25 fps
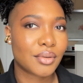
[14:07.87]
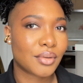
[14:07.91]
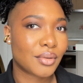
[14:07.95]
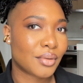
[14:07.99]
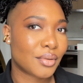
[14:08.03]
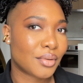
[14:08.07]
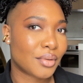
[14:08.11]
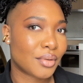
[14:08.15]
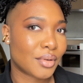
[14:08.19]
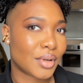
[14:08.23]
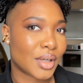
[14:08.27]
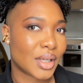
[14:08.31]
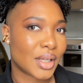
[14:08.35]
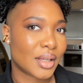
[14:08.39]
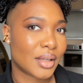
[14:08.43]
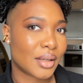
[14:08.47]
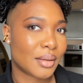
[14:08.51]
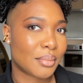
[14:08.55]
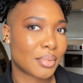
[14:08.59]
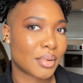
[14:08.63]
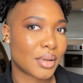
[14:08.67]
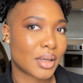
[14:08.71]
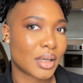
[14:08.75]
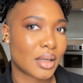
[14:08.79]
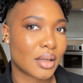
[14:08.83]
Really
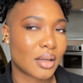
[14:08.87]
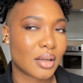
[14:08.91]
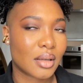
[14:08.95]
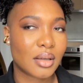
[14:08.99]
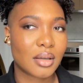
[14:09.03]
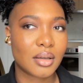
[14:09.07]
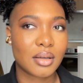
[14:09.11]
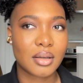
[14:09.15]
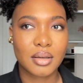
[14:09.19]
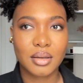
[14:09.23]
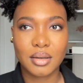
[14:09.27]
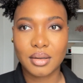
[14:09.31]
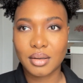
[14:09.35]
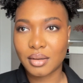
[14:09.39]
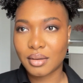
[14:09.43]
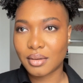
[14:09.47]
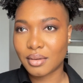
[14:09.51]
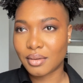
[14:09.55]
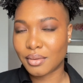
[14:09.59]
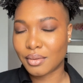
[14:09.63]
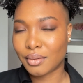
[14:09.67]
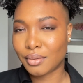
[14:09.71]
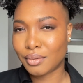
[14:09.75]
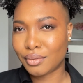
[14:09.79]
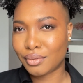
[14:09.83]
pretty.
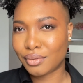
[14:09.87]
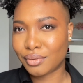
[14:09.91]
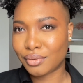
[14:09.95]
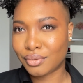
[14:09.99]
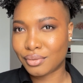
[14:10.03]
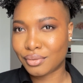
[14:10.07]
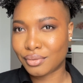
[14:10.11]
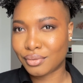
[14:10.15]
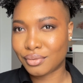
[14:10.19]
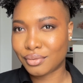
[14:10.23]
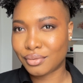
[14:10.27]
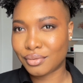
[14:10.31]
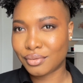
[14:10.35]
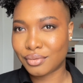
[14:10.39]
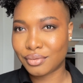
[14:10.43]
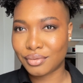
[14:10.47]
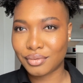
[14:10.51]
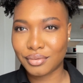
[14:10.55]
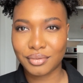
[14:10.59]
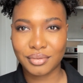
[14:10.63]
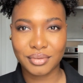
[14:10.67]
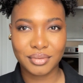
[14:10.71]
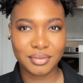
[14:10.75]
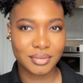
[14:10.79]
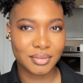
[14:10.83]
Oof.
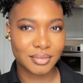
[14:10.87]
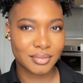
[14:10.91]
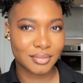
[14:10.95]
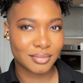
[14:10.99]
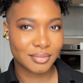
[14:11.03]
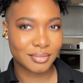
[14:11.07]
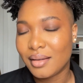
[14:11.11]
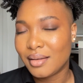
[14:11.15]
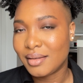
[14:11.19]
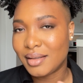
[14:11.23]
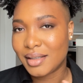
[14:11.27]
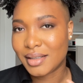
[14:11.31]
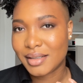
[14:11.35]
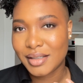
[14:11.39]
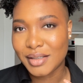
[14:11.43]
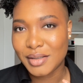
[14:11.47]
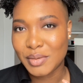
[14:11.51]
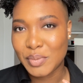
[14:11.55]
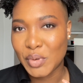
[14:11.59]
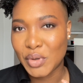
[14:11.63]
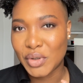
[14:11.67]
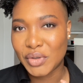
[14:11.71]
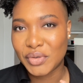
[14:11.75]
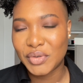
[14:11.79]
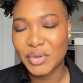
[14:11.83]
This is
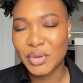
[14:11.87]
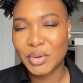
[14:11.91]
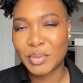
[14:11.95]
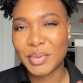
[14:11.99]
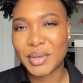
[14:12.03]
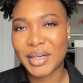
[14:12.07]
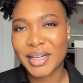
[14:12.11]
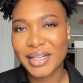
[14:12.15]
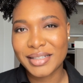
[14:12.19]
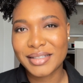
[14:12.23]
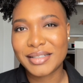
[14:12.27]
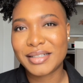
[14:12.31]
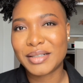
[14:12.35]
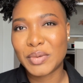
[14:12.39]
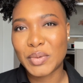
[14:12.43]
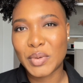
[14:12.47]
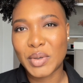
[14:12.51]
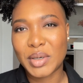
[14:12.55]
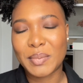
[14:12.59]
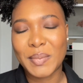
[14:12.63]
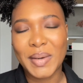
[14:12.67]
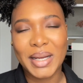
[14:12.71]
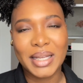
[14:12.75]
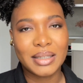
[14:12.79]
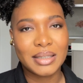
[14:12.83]
beautiful, but I still
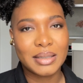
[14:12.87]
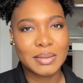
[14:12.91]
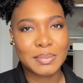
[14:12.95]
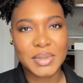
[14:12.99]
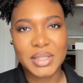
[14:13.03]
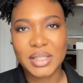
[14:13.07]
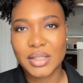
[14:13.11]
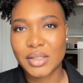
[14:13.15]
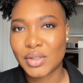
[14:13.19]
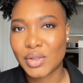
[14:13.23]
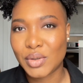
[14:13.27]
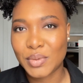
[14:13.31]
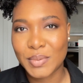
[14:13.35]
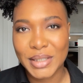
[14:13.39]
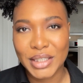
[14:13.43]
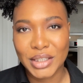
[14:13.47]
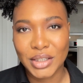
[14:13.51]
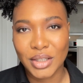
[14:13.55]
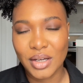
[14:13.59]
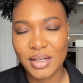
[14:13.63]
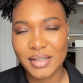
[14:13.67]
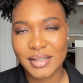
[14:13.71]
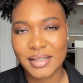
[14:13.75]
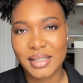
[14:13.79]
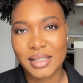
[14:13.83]
want my lips to be
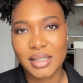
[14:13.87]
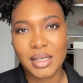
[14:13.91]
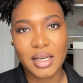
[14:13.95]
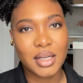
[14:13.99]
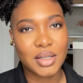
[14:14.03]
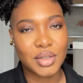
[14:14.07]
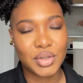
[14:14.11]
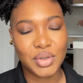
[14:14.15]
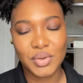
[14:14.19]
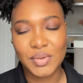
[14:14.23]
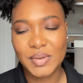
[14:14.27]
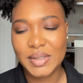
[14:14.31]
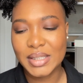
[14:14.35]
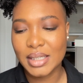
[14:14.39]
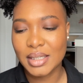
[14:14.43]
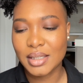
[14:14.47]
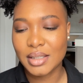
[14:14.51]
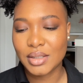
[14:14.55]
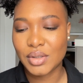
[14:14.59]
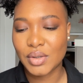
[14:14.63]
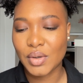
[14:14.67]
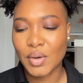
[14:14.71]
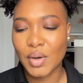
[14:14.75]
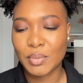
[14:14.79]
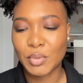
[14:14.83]
glossy and juicy,
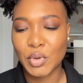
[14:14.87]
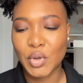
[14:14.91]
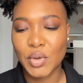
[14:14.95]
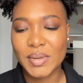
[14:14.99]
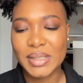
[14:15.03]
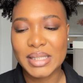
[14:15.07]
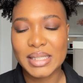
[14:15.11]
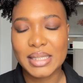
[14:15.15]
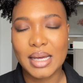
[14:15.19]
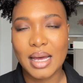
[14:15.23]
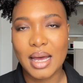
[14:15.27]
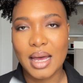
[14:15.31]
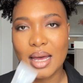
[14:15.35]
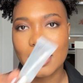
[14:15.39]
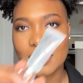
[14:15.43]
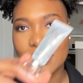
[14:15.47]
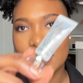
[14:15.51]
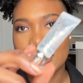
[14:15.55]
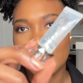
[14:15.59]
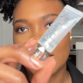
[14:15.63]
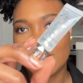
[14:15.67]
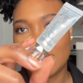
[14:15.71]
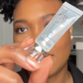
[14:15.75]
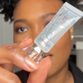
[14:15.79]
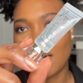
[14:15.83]
so I'm going to add
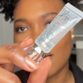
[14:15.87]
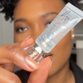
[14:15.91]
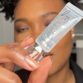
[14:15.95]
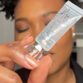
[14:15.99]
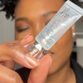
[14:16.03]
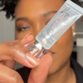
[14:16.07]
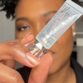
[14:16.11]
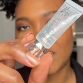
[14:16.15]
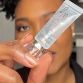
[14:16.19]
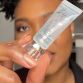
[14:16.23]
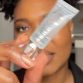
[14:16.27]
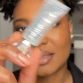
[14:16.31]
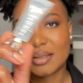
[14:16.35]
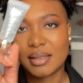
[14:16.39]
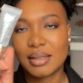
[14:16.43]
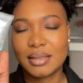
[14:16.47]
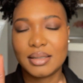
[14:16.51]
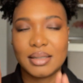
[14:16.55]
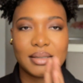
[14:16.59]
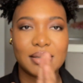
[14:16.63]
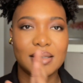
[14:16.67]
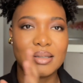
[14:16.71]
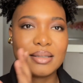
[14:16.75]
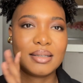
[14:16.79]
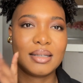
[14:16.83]
the Color Fix.
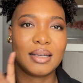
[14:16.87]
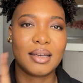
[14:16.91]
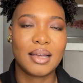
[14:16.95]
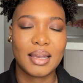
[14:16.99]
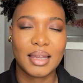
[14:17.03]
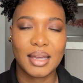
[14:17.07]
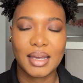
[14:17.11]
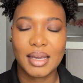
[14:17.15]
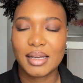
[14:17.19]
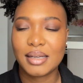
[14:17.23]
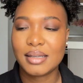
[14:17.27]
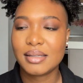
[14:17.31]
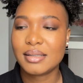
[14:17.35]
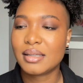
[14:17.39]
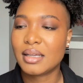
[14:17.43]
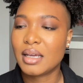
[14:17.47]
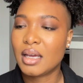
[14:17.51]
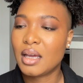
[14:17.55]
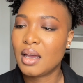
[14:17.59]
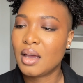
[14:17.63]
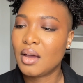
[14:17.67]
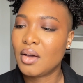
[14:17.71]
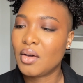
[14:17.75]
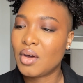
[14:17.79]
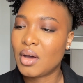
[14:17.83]
This is the glaze
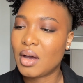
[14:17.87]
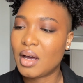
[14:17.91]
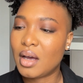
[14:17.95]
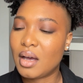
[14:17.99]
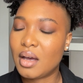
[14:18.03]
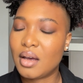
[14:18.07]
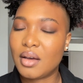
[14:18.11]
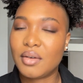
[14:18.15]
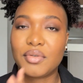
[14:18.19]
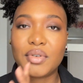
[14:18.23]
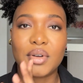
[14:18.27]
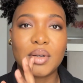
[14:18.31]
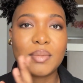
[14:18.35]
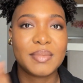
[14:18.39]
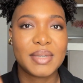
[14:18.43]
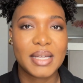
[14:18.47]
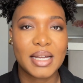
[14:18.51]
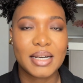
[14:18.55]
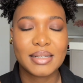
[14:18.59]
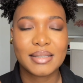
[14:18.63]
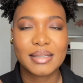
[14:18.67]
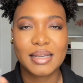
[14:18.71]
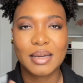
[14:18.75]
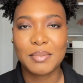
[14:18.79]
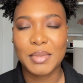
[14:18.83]
from
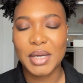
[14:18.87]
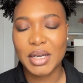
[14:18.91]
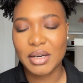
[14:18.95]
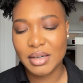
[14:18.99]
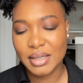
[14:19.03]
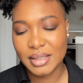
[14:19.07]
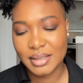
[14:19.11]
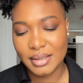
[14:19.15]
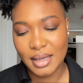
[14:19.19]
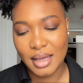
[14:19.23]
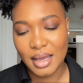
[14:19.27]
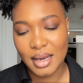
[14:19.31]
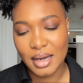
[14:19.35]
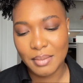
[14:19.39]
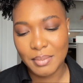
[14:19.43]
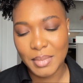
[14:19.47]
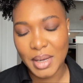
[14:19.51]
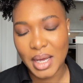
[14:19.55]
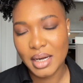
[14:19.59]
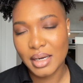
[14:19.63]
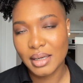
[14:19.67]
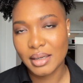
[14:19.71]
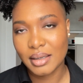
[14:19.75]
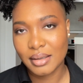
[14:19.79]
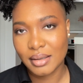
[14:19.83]
Danessa Myricks, and I'm
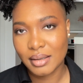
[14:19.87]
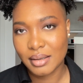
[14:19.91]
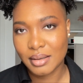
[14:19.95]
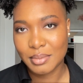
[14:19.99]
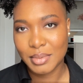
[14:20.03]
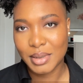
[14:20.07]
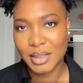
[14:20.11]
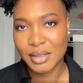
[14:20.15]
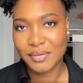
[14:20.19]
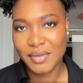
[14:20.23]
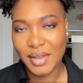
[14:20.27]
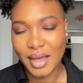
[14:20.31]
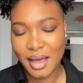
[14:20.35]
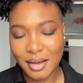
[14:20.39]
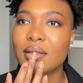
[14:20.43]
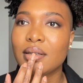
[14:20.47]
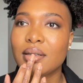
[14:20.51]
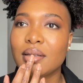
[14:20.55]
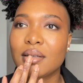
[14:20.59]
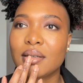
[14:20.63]
adding a little bit of that.